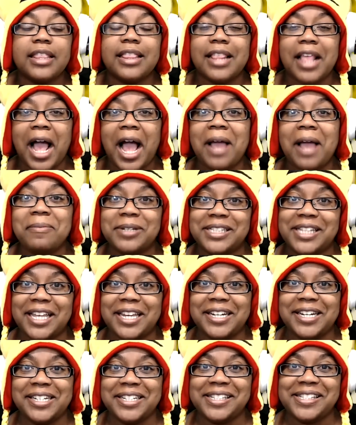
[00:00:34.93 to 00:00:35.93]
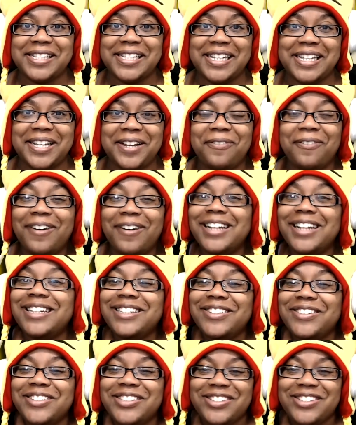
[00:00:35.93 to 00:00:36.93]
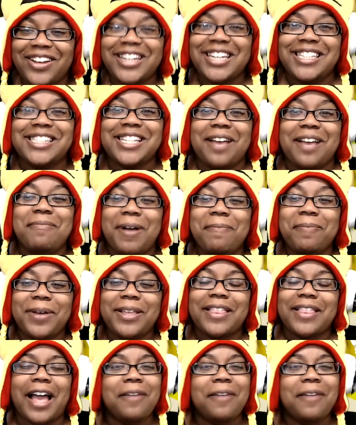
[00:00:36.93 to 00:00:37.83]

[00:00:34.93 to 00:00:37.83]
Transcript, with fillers: I'm excited to see what new song he's come up with.